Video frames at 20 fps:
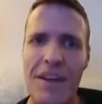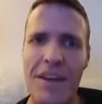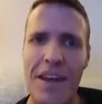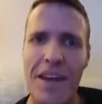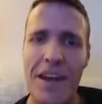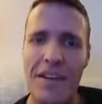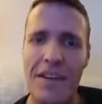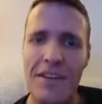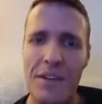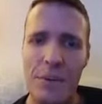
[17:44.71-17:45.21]

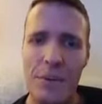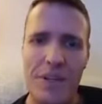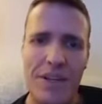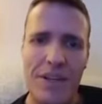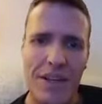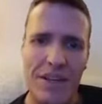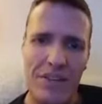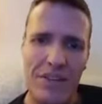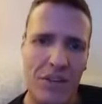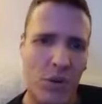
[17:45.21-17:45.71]
And he
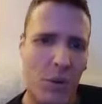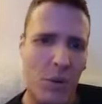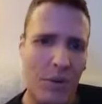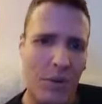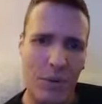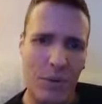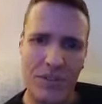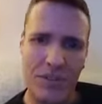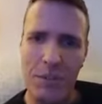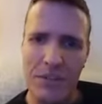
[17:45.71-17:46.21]
realized that
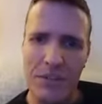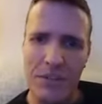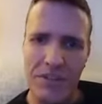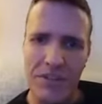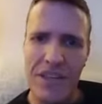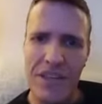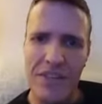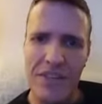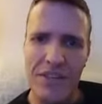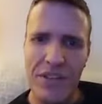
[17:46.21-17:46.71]
nobody was coming to
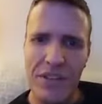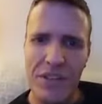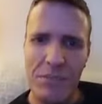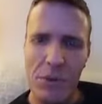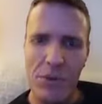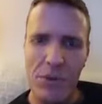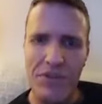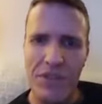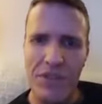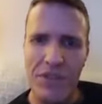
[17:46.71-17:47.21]
save
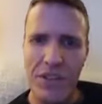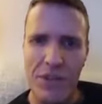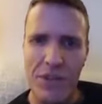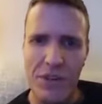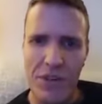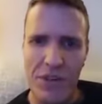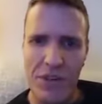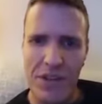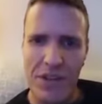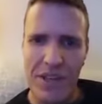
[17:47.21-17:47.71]
him. It was
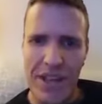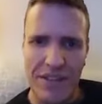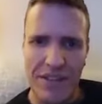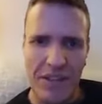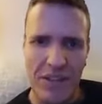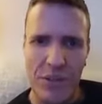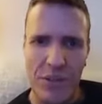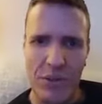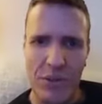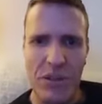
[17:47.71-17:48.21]
either he
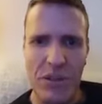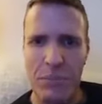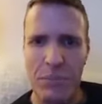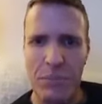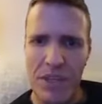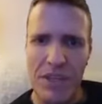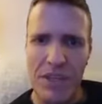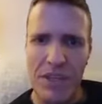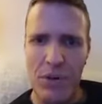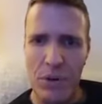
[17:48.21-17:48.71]
had to do
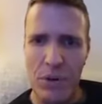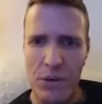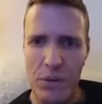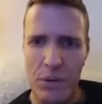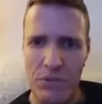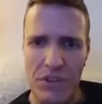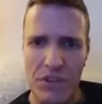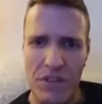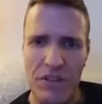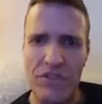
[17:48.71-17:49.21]
something or
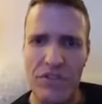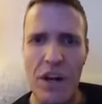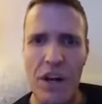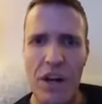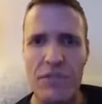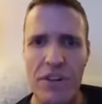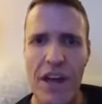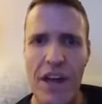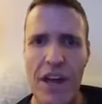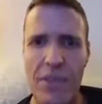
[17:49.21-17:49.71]
he was going to
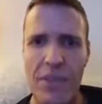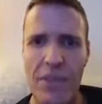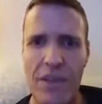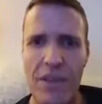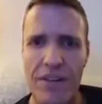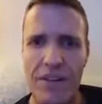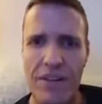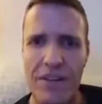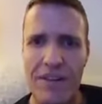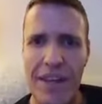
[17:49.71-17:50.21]
starve to death
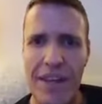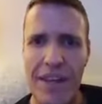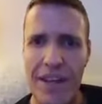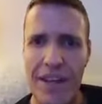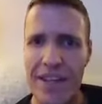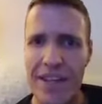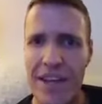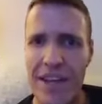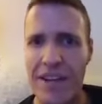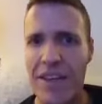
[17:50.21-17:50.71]
and
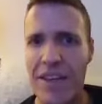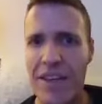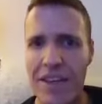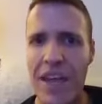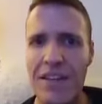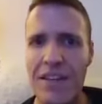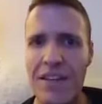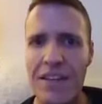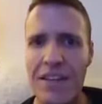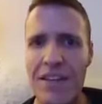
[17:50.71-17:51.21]
not get out of
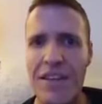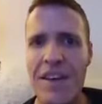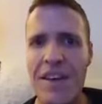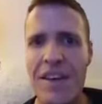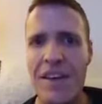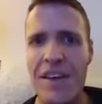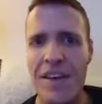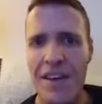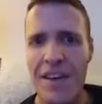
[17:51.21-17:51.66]
that canyon.